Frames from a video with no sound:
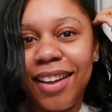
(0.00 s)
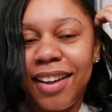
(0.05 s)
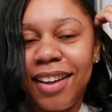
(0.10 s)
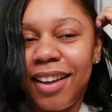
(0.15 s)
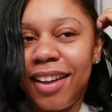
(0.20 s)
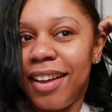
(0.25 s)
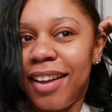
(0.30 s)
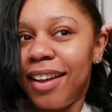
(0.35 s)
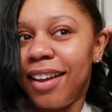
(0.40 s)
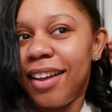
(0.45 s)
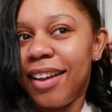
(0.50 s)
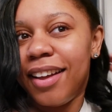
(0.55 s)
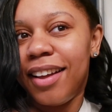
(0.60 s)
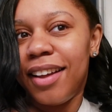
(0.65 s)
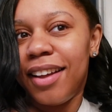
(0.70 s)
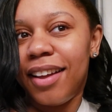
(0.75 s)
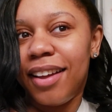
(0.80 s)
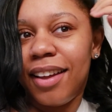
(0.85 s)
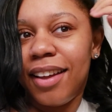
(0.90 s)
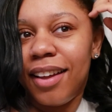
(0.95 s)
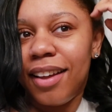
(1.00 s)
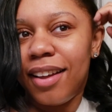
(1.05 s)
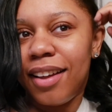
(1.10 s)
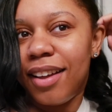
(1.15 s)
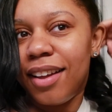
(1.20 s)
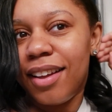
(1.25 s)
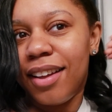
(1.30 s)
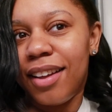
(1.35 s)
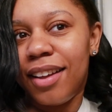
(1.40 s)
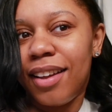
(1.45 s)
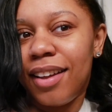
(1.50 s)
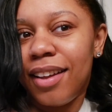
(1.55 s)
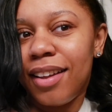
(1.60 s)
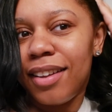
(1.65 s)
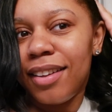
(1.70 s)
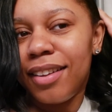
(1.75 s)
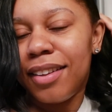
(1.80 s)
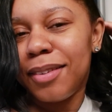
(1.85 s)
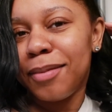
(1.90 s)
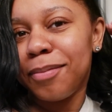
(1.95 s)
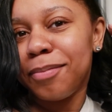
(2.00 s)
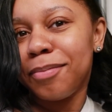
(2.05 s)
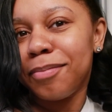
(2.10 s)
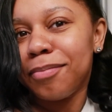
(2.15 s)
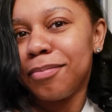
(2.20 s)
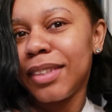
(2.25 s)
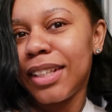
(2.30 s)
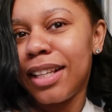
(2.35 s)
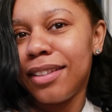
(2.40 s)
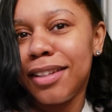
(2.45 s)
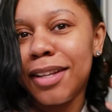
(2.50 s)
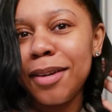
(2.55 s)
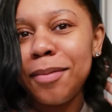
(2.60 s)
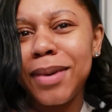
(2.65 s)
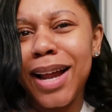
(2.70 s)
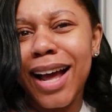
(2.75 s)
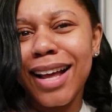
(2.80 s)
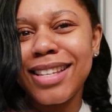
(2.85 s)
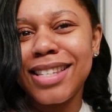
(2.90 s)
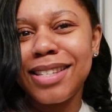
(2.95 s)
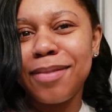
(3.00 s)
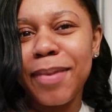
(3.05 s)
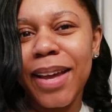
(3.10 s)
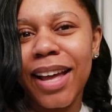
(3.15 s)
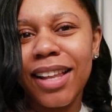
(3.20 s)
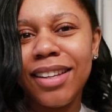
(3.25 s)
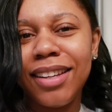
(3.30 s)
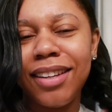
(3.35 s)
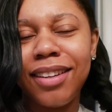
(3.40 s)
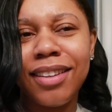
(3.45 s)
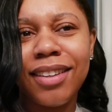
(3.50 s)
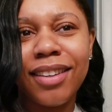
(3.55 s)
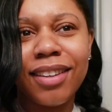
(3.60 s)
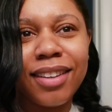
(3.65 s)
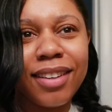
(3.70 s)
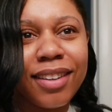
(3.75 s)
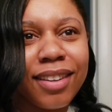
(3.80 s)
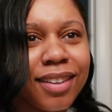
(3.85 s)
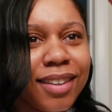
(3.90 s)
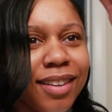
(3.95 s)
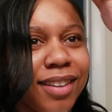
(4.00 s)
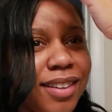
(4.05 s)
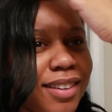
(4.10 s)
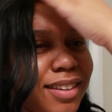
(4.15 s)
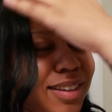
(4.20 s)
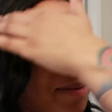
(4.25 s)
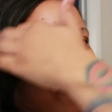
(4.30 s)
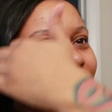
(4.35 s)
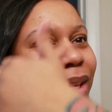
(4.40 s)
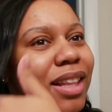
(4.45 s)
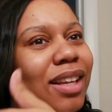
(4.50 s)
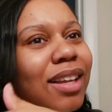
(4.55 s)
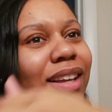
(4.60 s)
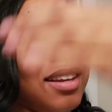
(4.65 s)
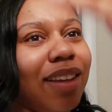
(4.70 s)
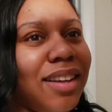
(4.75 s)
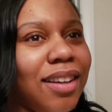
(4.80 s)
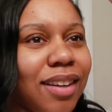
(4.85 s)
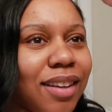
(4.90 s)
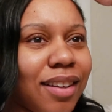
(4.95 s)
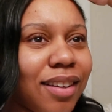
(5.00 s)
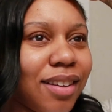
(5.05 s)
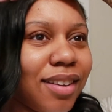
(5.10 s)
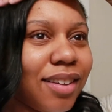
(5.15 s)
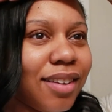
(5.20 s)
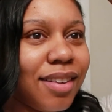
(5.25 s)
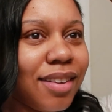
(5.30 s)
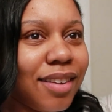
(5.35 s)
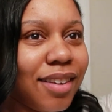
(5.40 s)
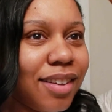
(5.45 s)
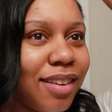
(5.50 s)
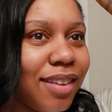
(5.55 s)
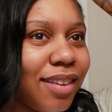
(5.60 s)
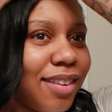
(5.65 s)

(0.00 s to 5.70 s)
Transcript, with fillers: why you putting smelly ass socks in your head bro them not smelly they're clean uh